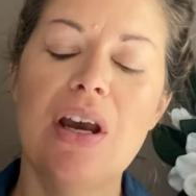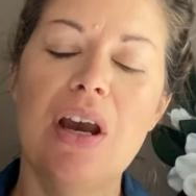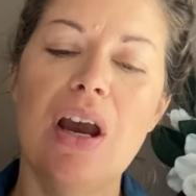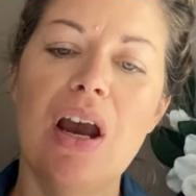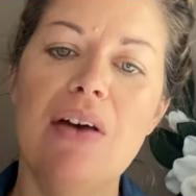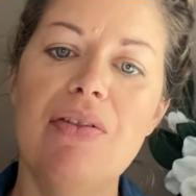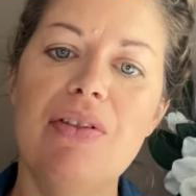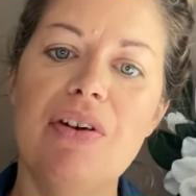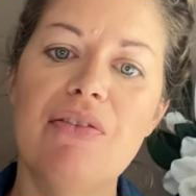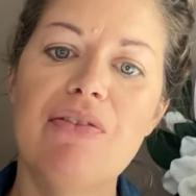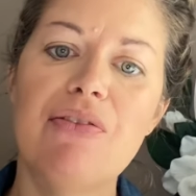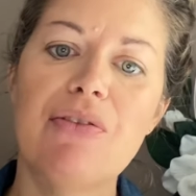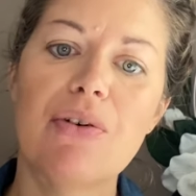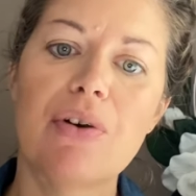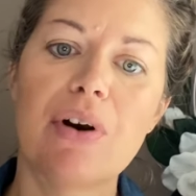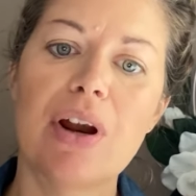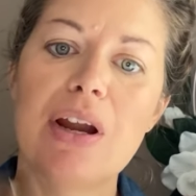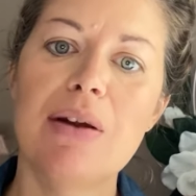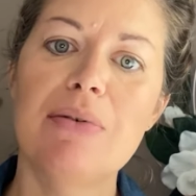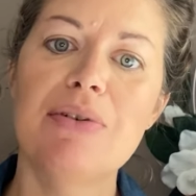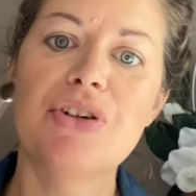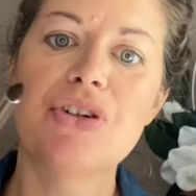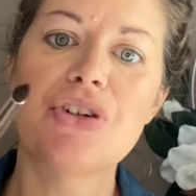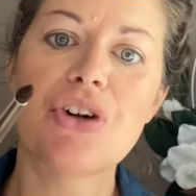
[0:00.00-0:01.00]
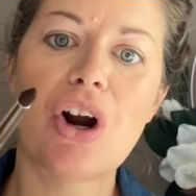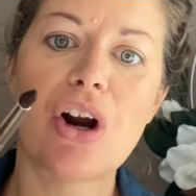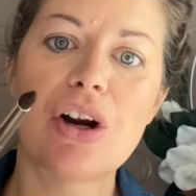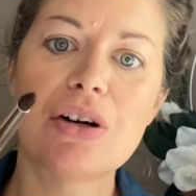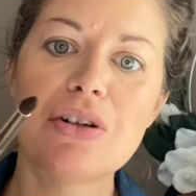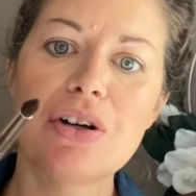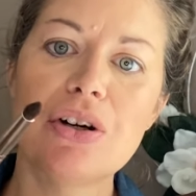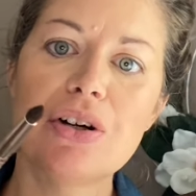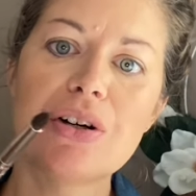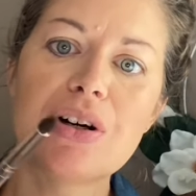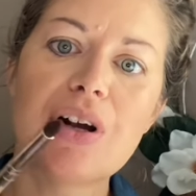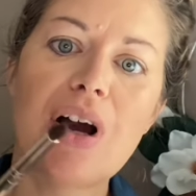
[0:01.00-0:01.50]
And then for a
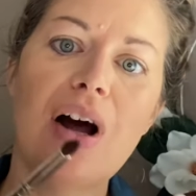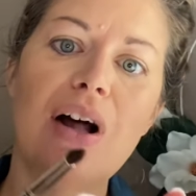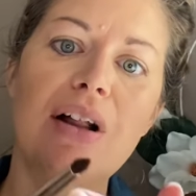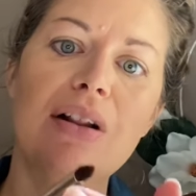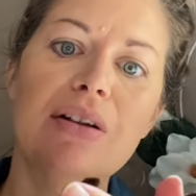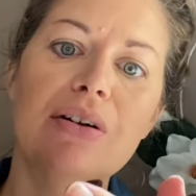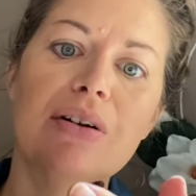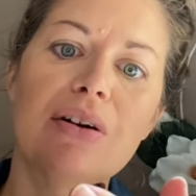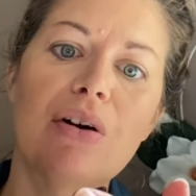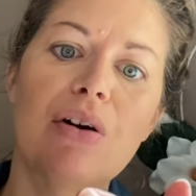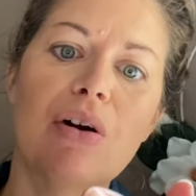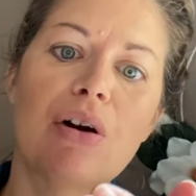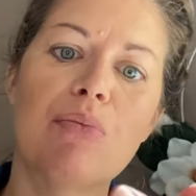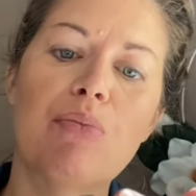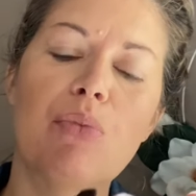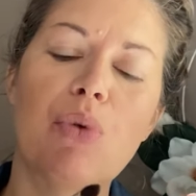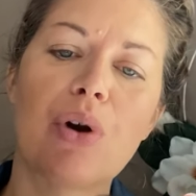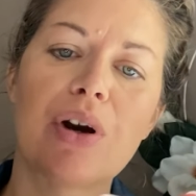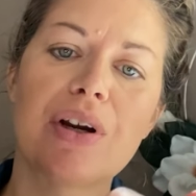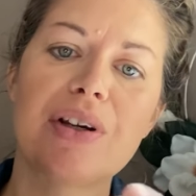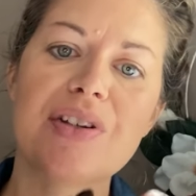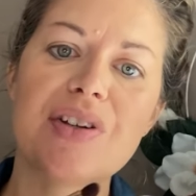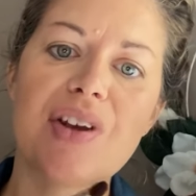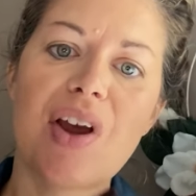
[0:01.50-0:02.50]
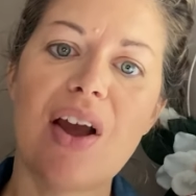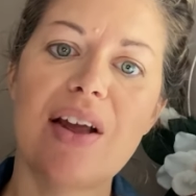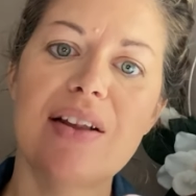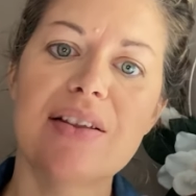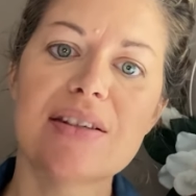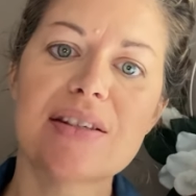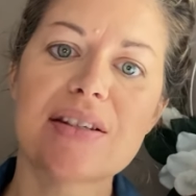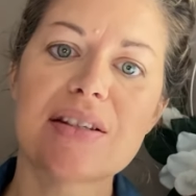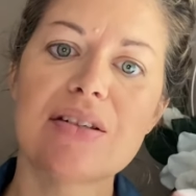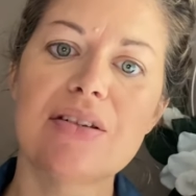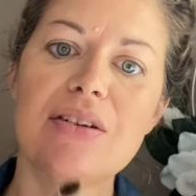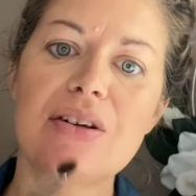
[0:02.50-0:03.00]
darker color or more
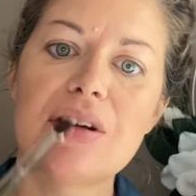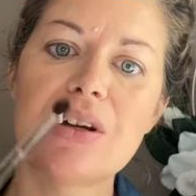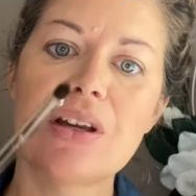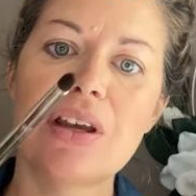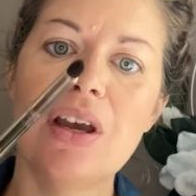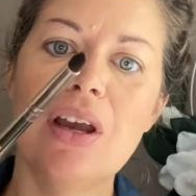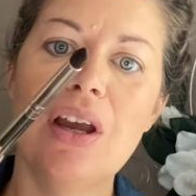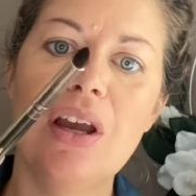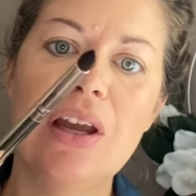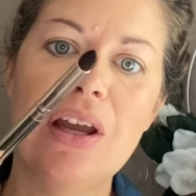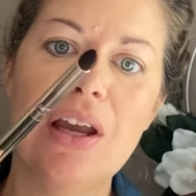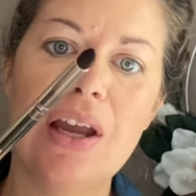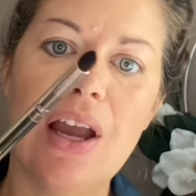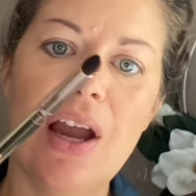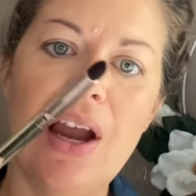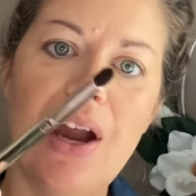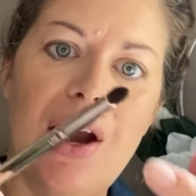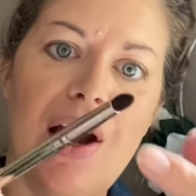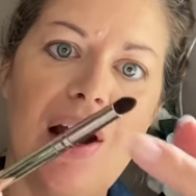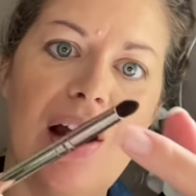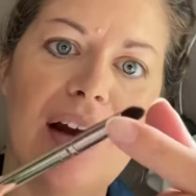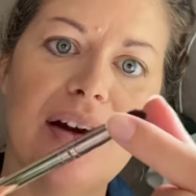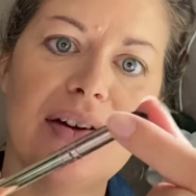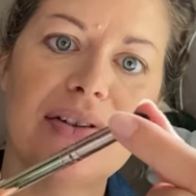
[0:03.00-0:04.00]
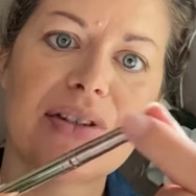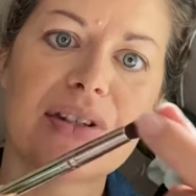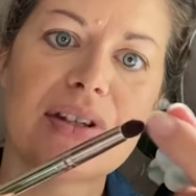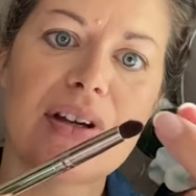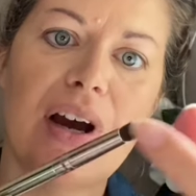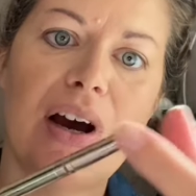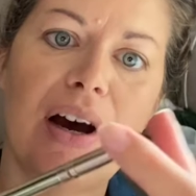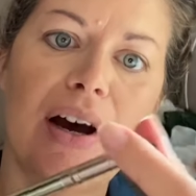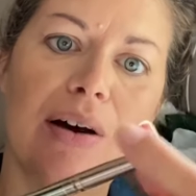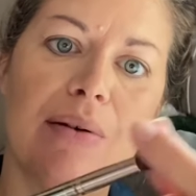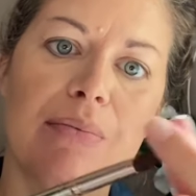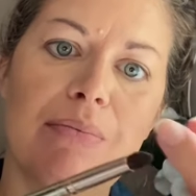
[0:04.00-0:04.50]
intense look, it has
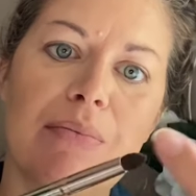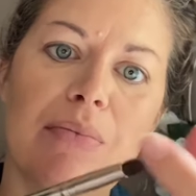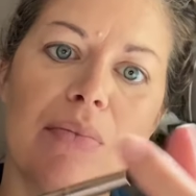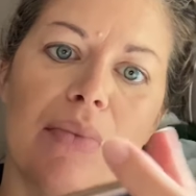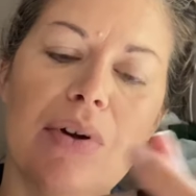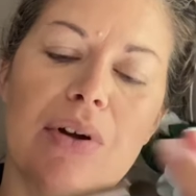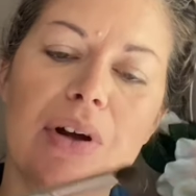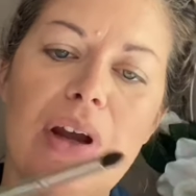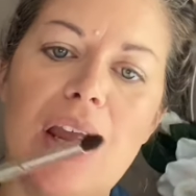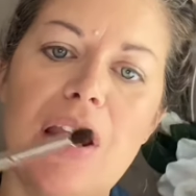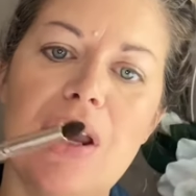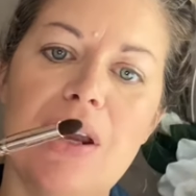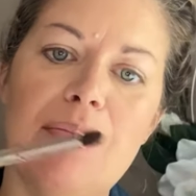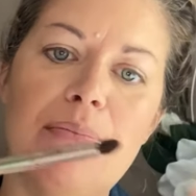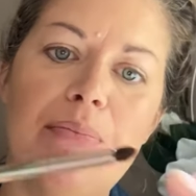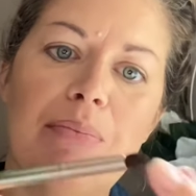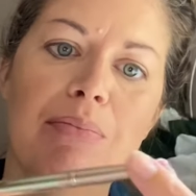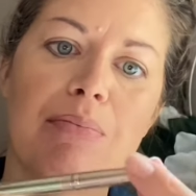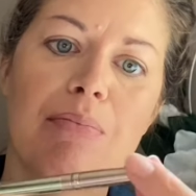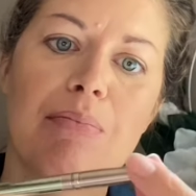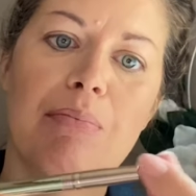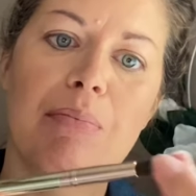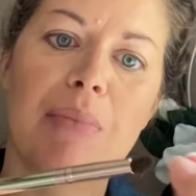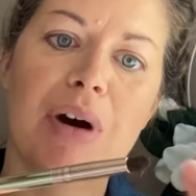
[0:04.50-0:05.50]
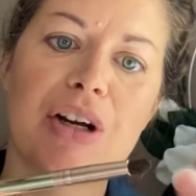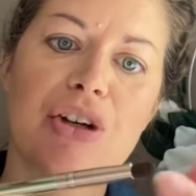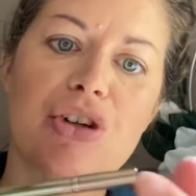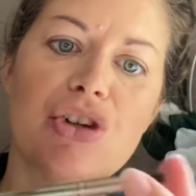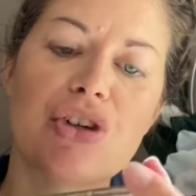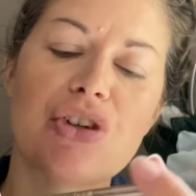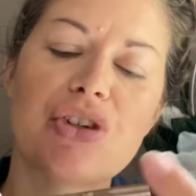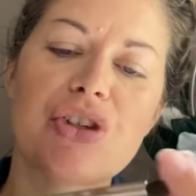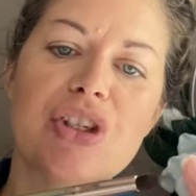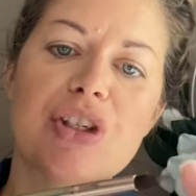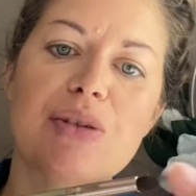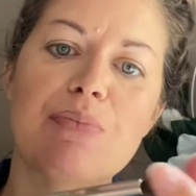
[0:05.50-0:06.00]
a much
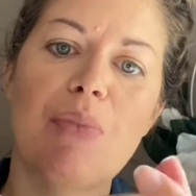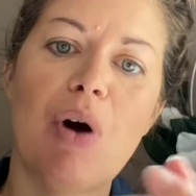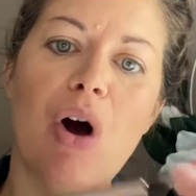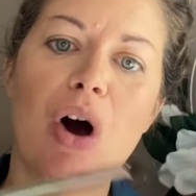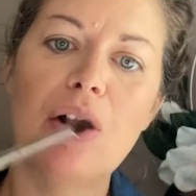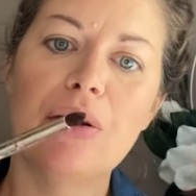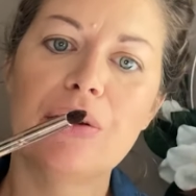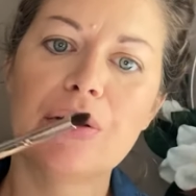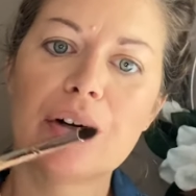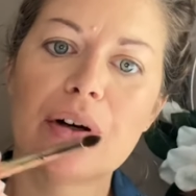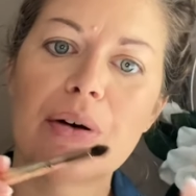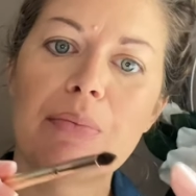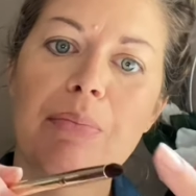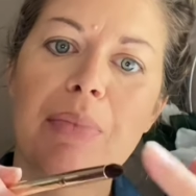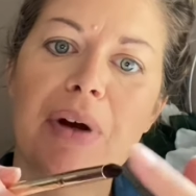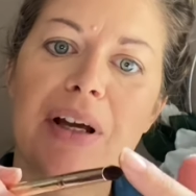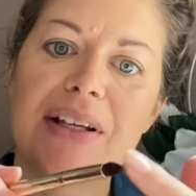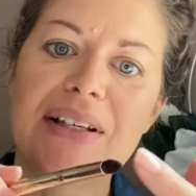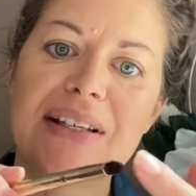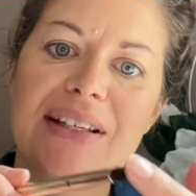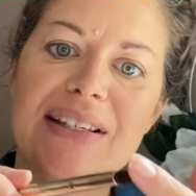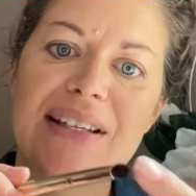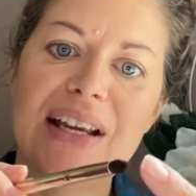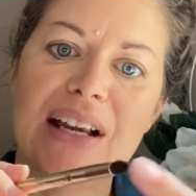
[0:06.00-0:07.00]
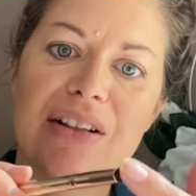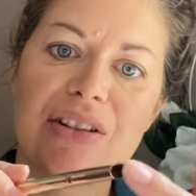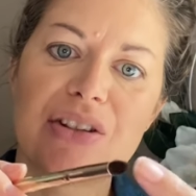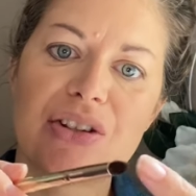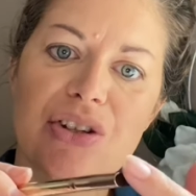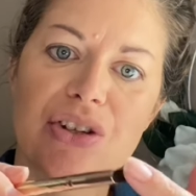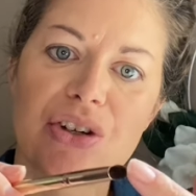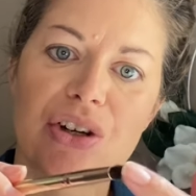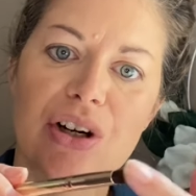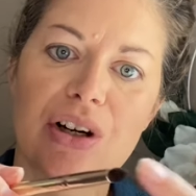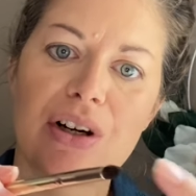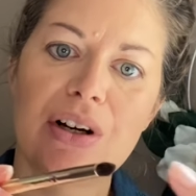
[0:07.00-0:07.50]
smaller but
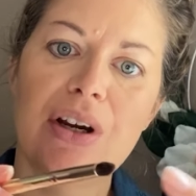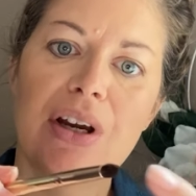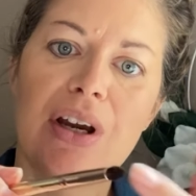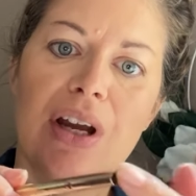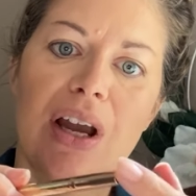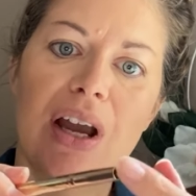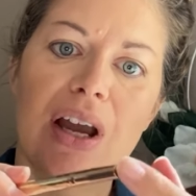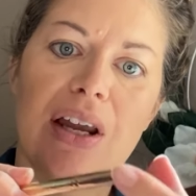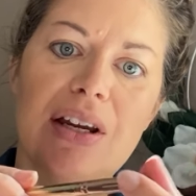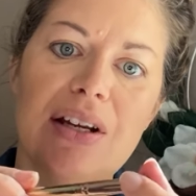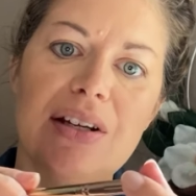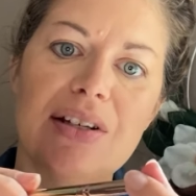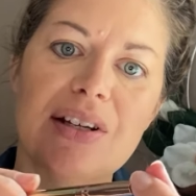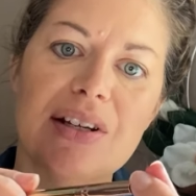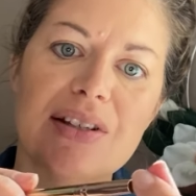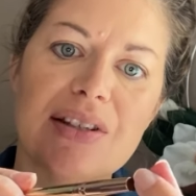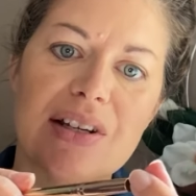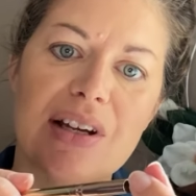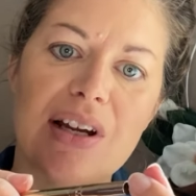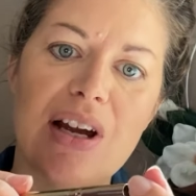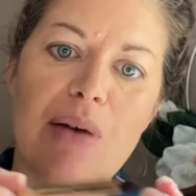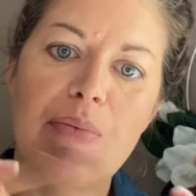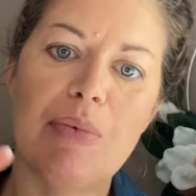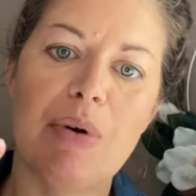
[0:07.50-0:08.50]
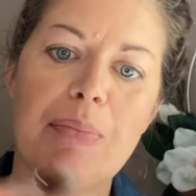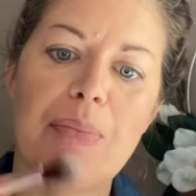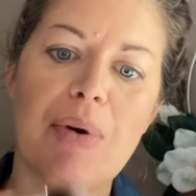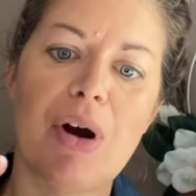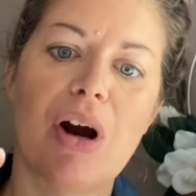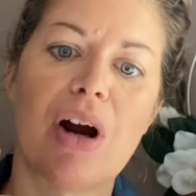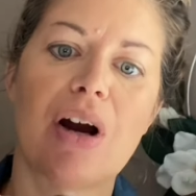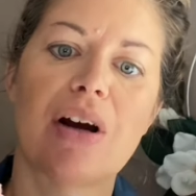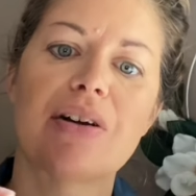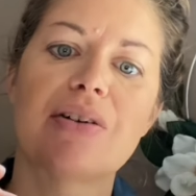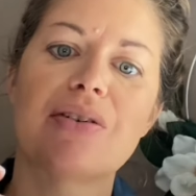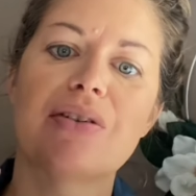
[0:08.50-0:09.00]
denser, and it doesn't come apart.